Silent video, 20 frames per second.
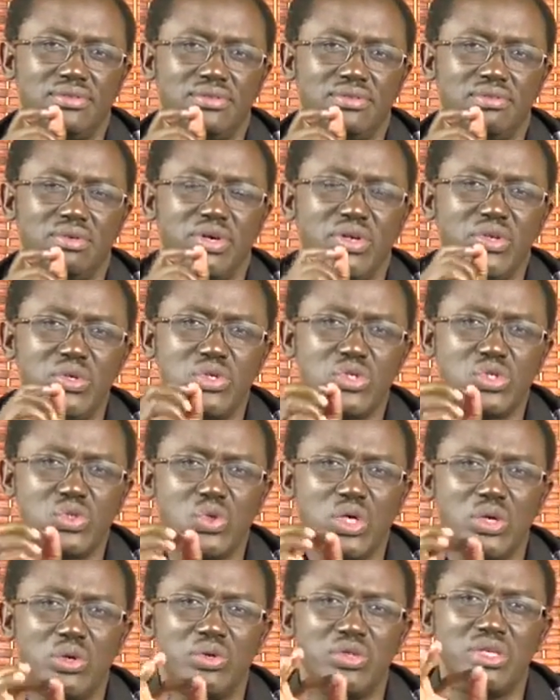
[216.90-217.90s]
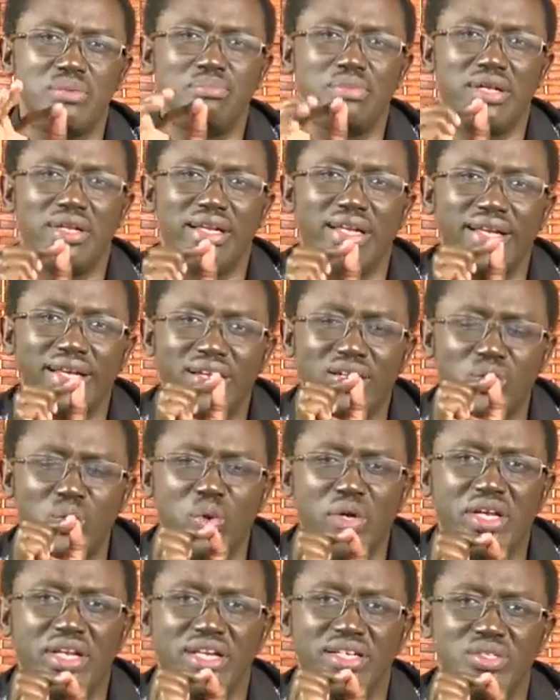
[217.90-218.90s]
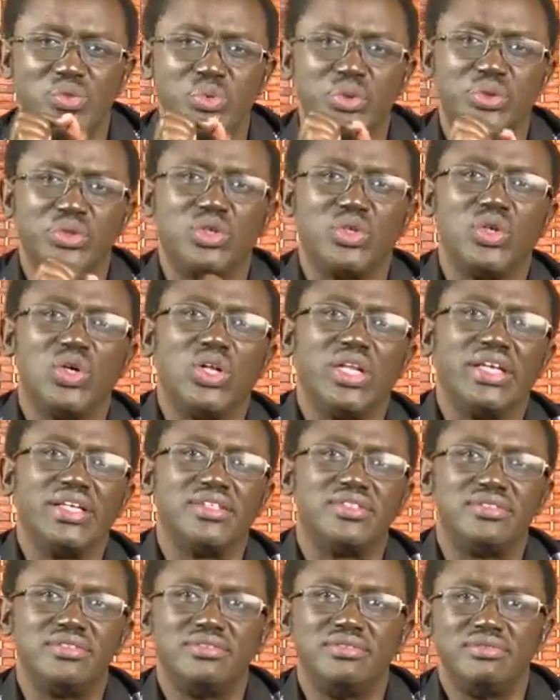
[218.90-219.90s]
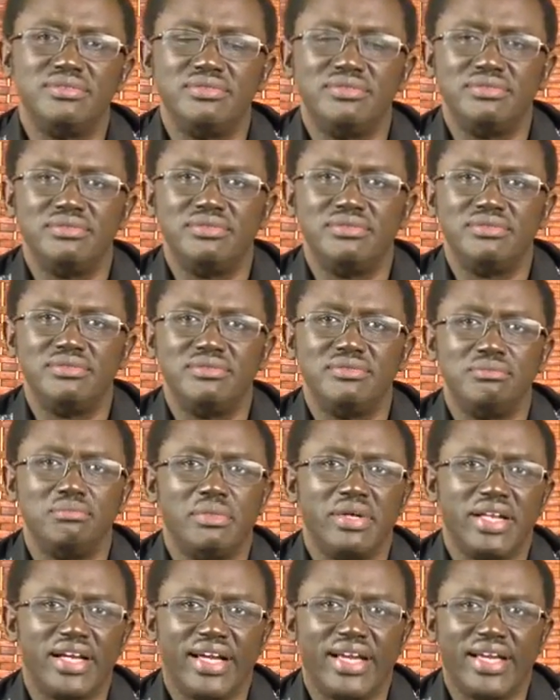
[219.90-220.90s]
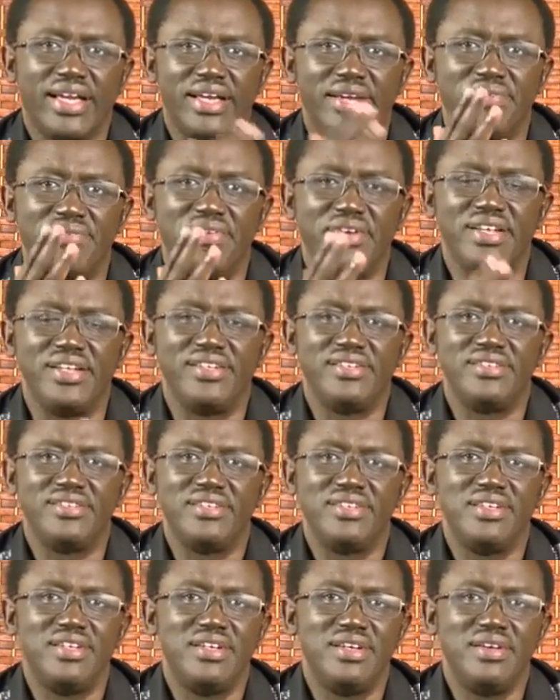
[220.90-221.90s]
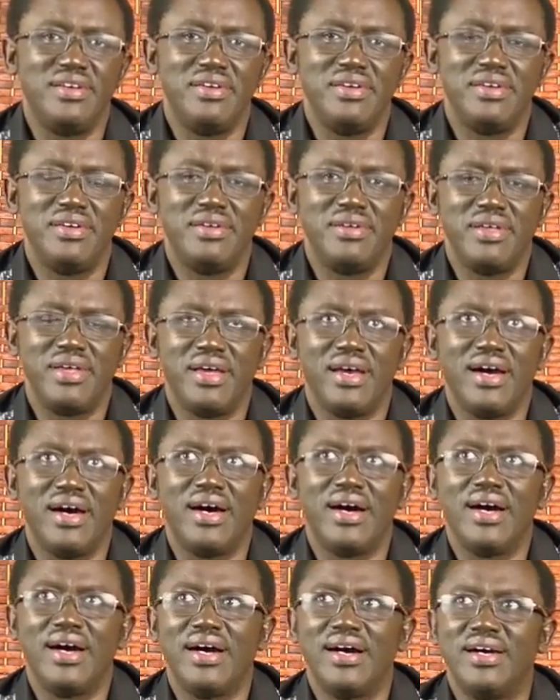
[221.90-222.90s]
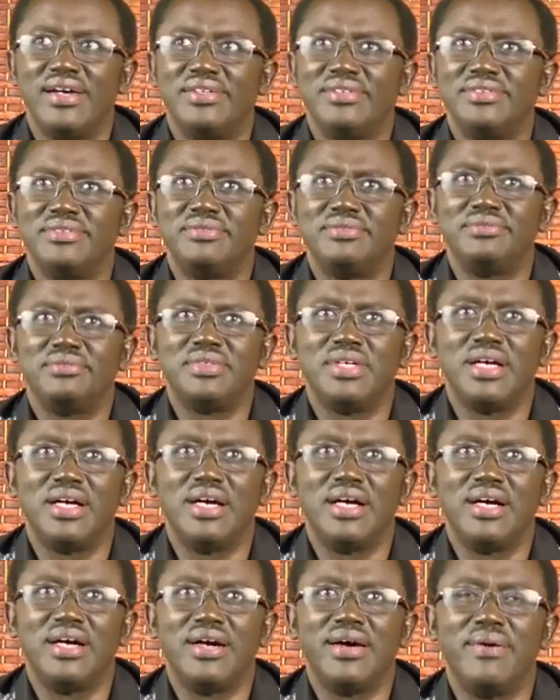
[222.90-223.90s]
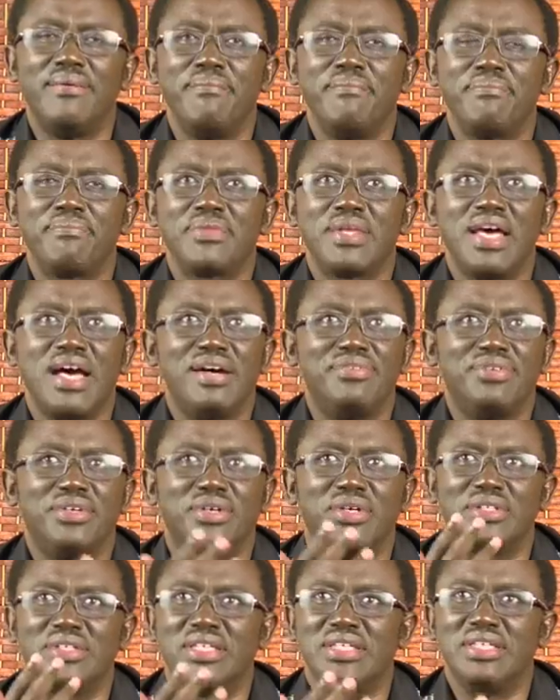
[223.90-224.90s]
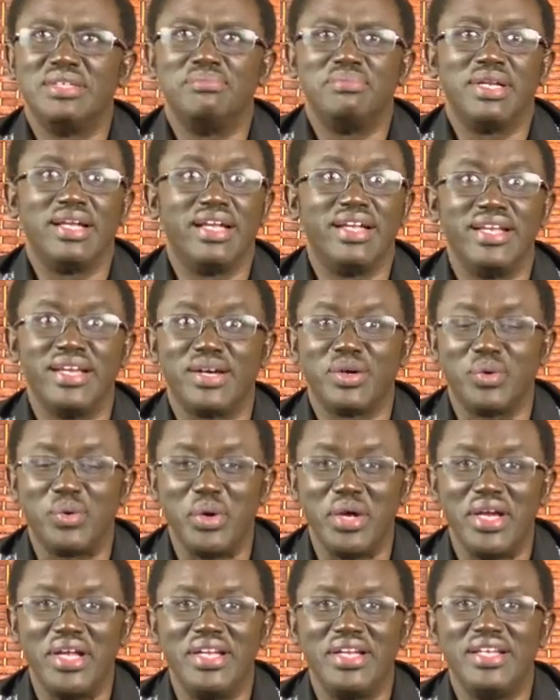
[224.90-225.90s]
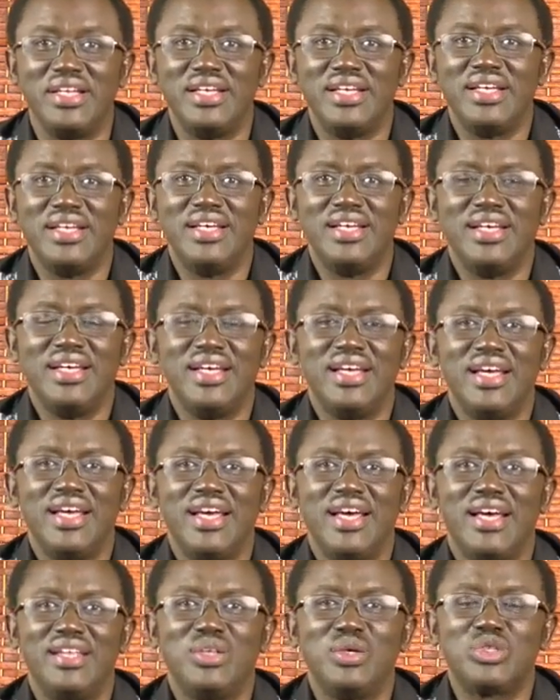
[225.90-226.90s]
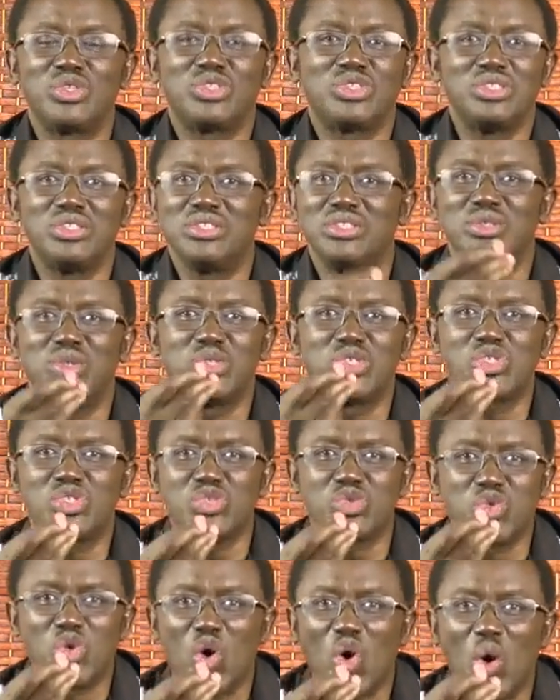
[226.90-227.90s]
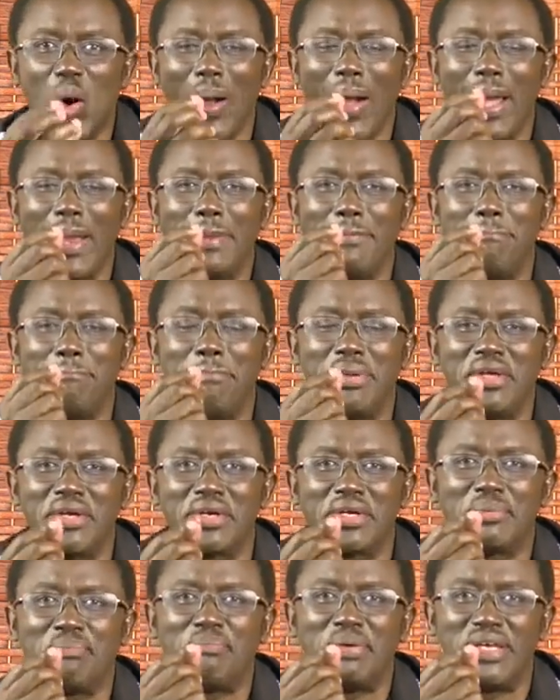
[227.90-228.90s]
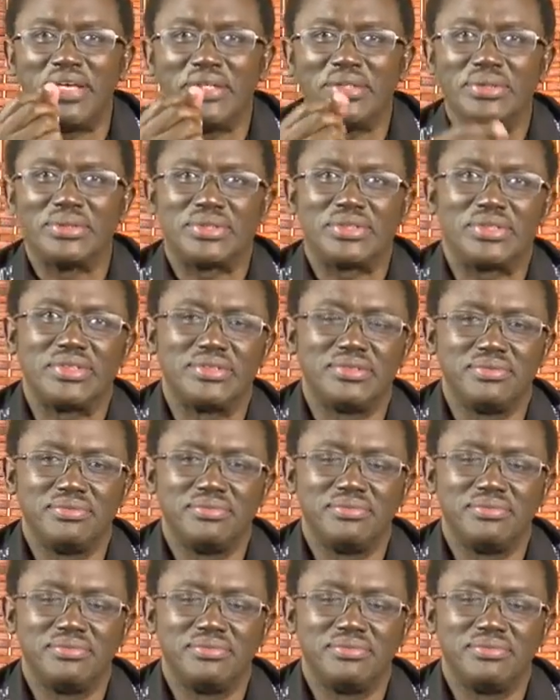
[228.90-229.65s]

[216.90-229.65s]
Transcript: when you swallow the malaria queen, as we would call it, metacafin, I've forgotten the malaria queen, those strong and bitter pills,